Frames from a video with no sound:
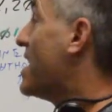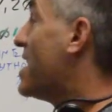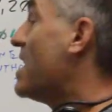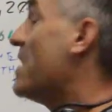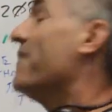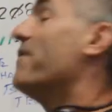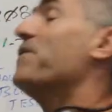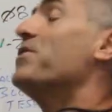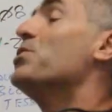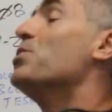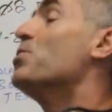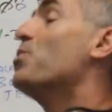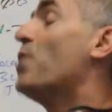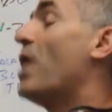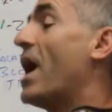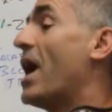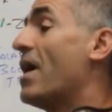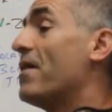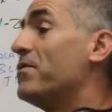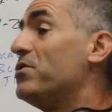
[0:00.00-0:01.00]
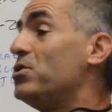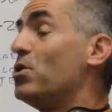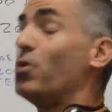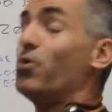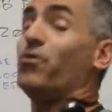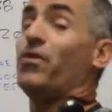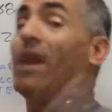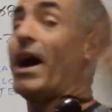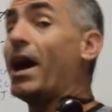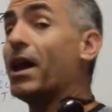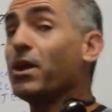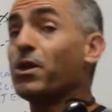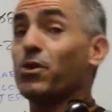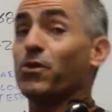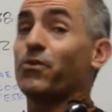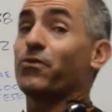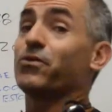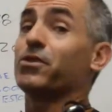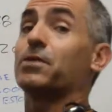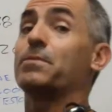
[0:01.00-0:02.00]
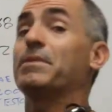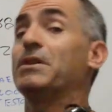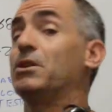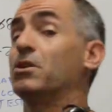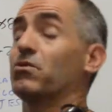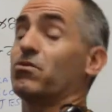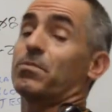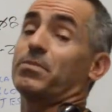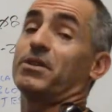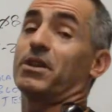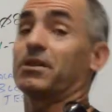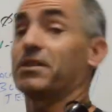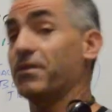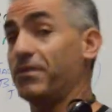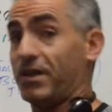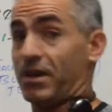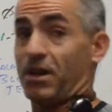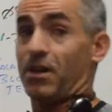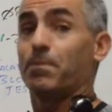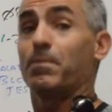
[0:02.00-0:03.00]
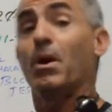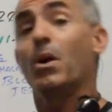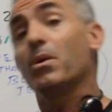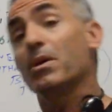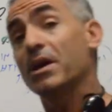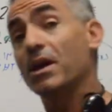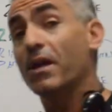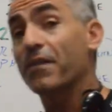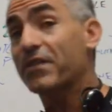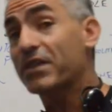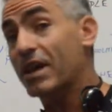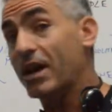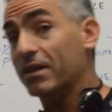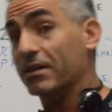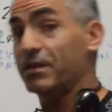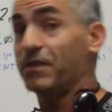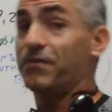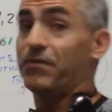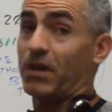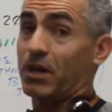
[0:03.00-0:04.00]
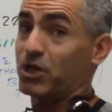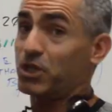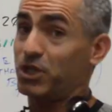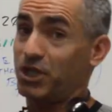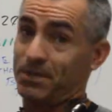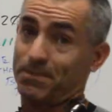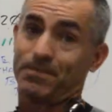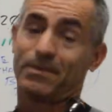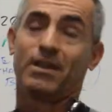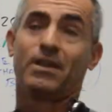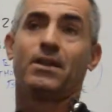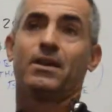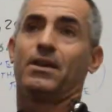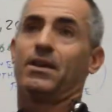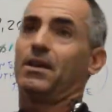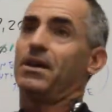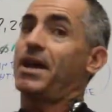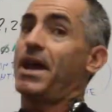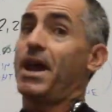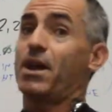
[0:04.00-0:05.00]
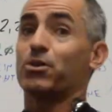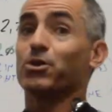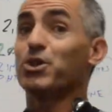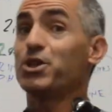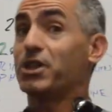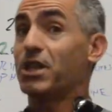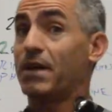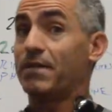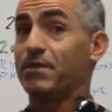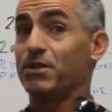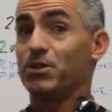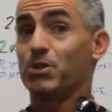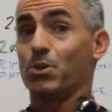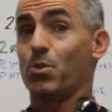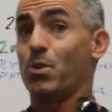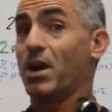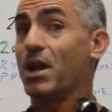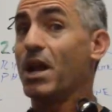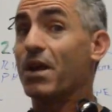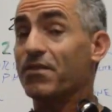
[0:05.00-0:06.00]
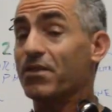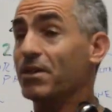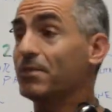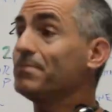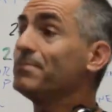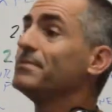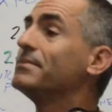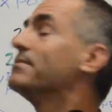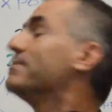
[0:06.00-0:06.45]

If you have no value for libido, reproductive health, bone health, cognitive function, energy levels, or whatever,